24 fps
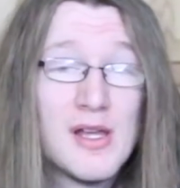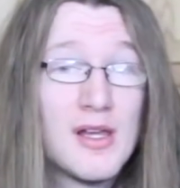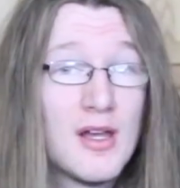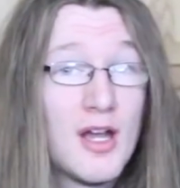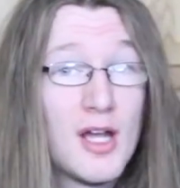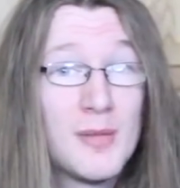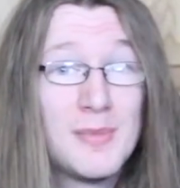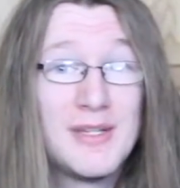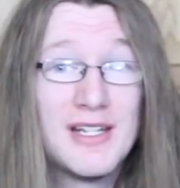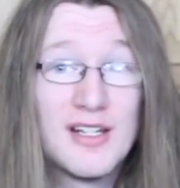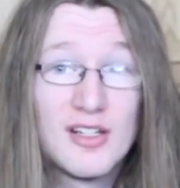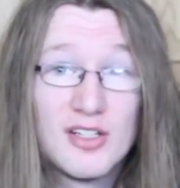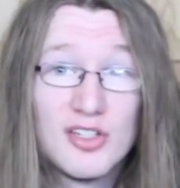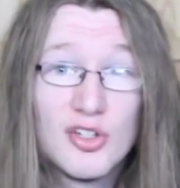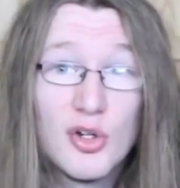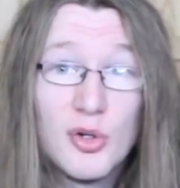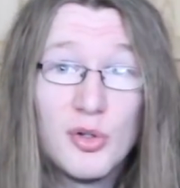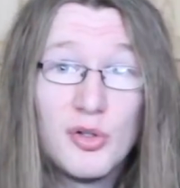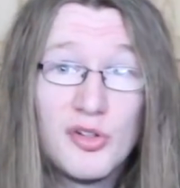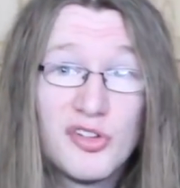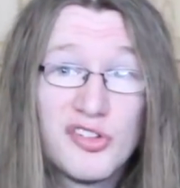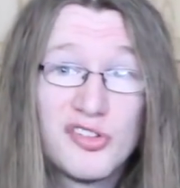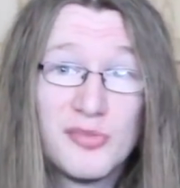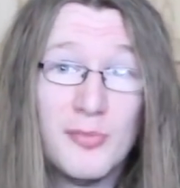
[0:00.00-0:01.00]
I mean, a
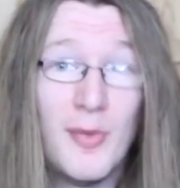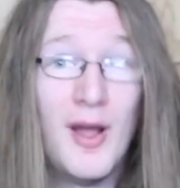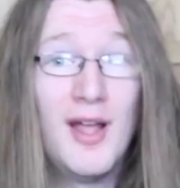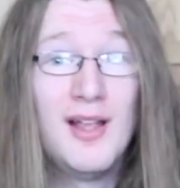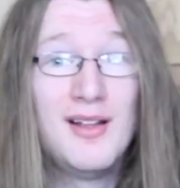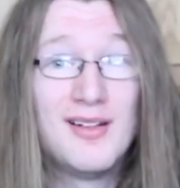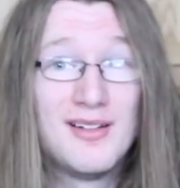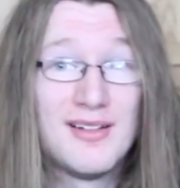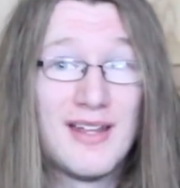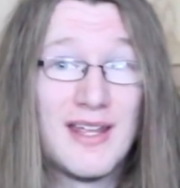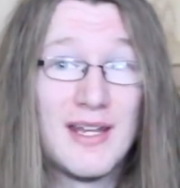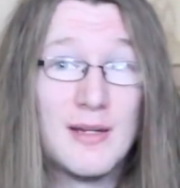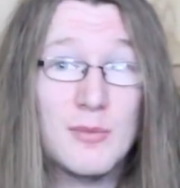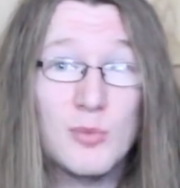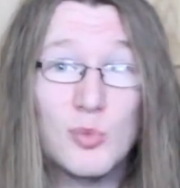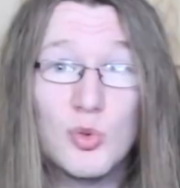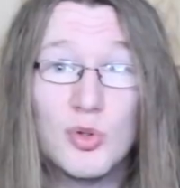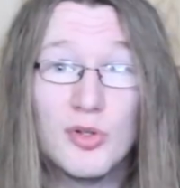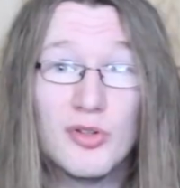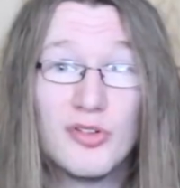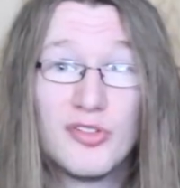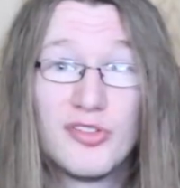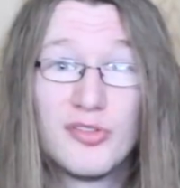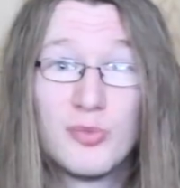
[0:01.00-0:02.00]
girl smiled at him
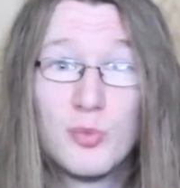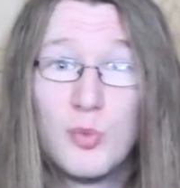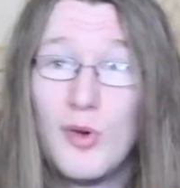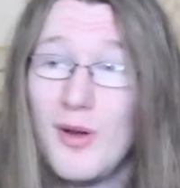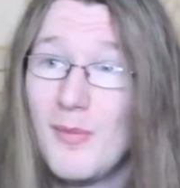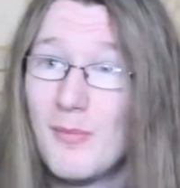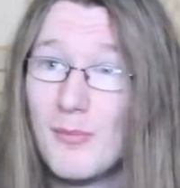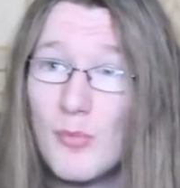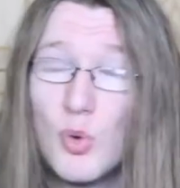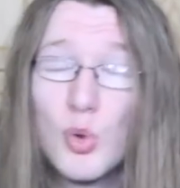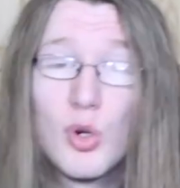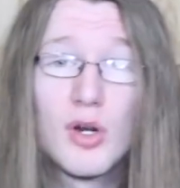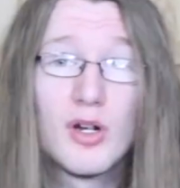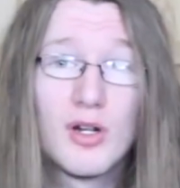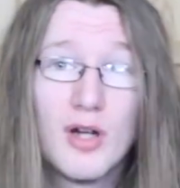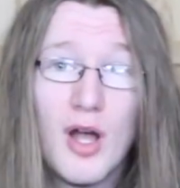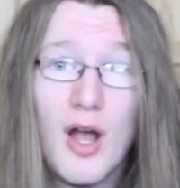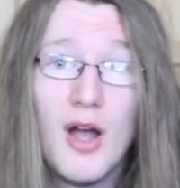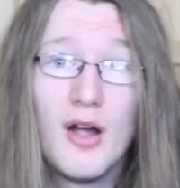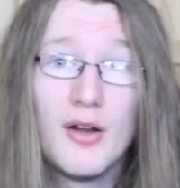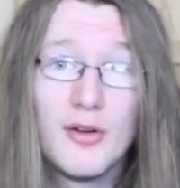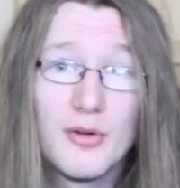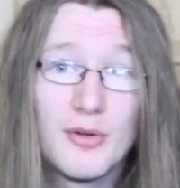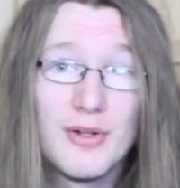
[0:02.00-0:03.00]
once. What more
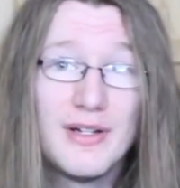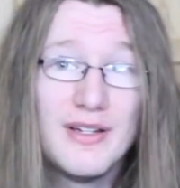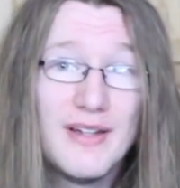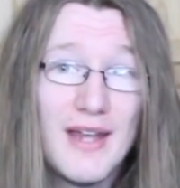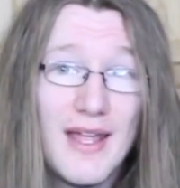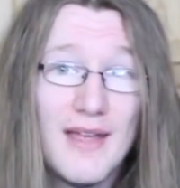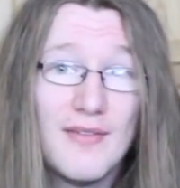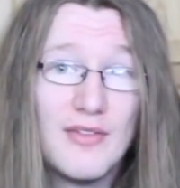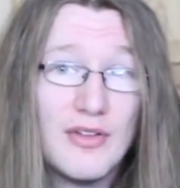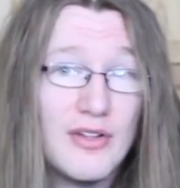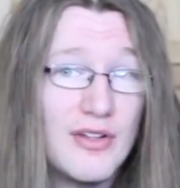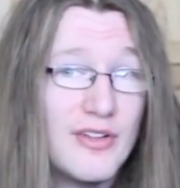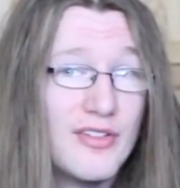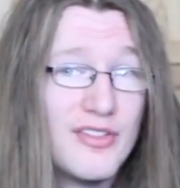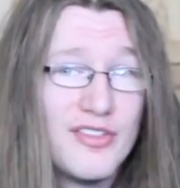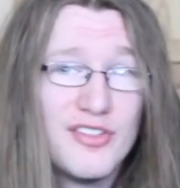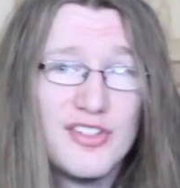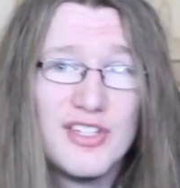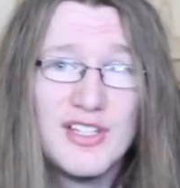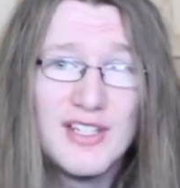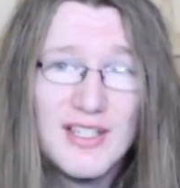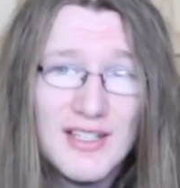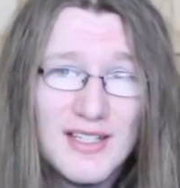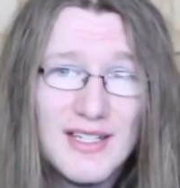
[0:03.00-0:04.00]
concrete evidence
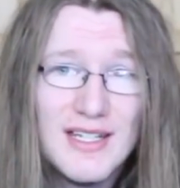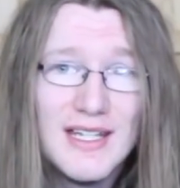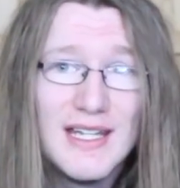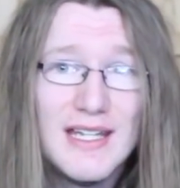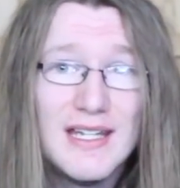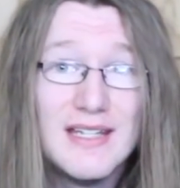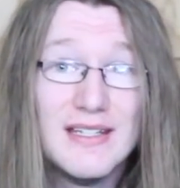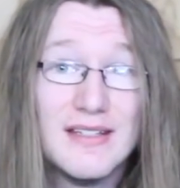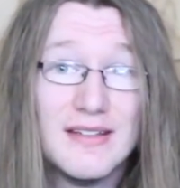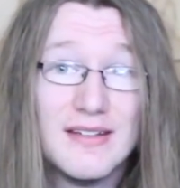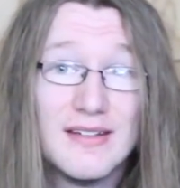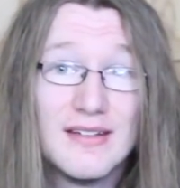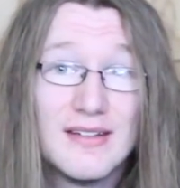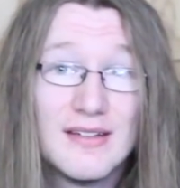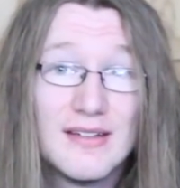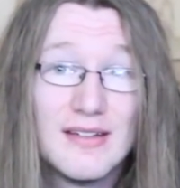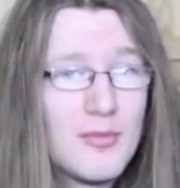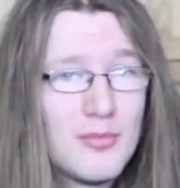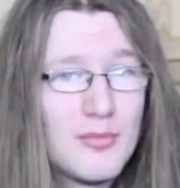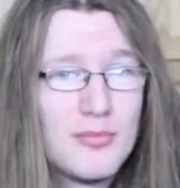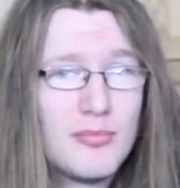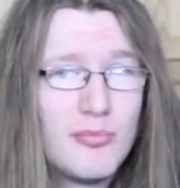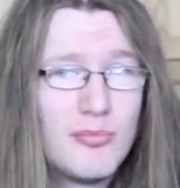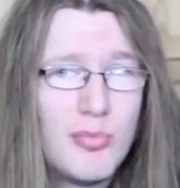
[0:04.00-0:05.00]
do you need?
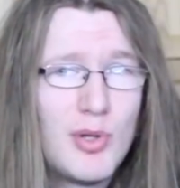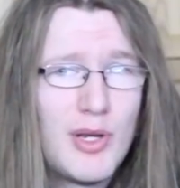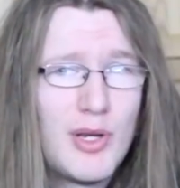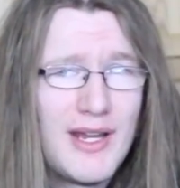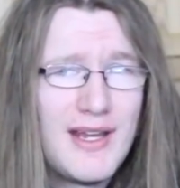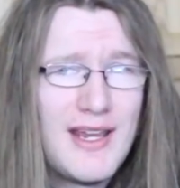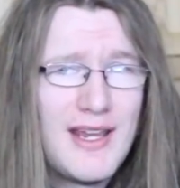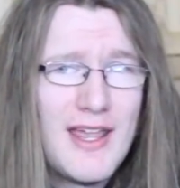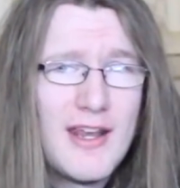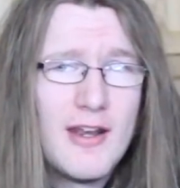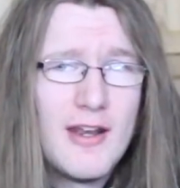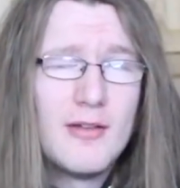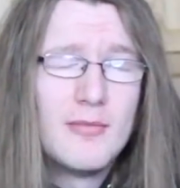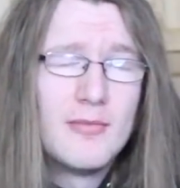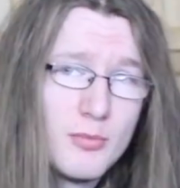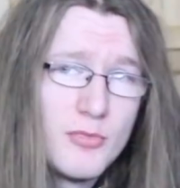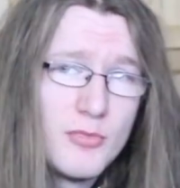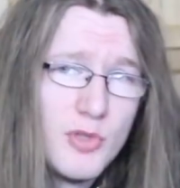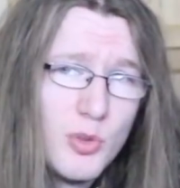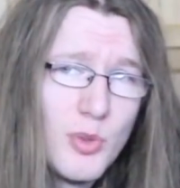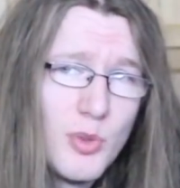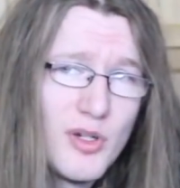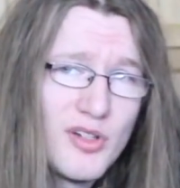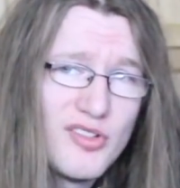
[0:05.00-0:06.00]
But I get it.
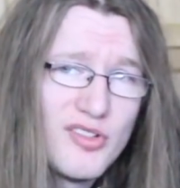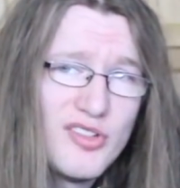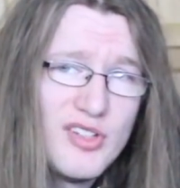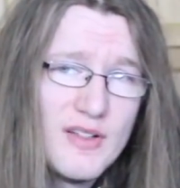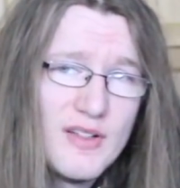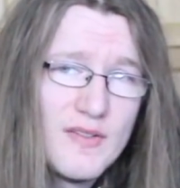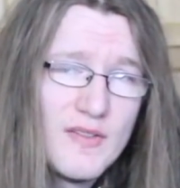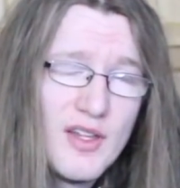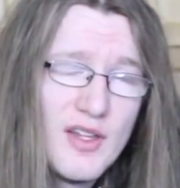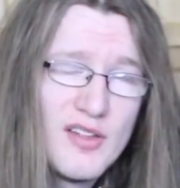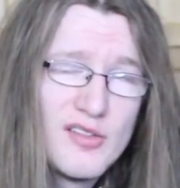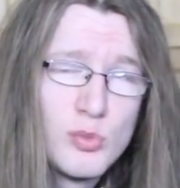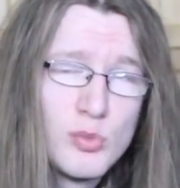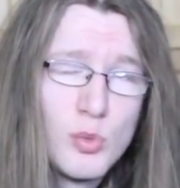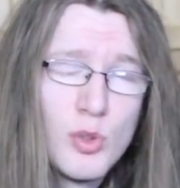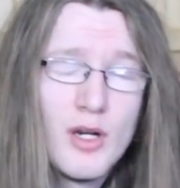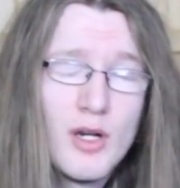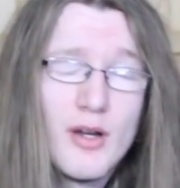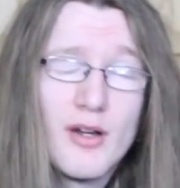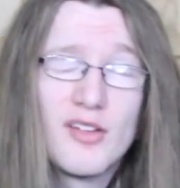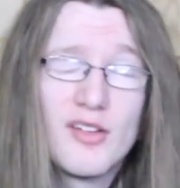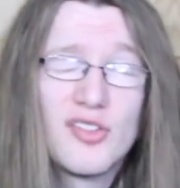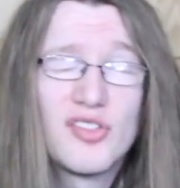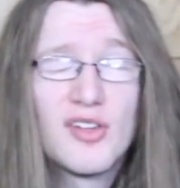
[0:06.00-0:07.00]
You want to see if this
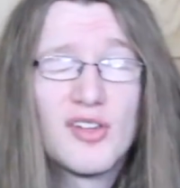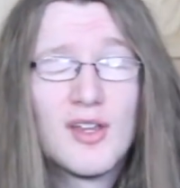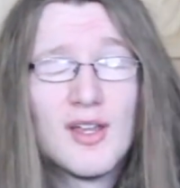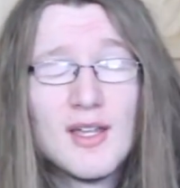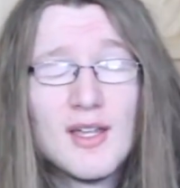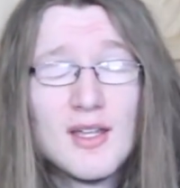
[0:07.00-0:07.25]
works.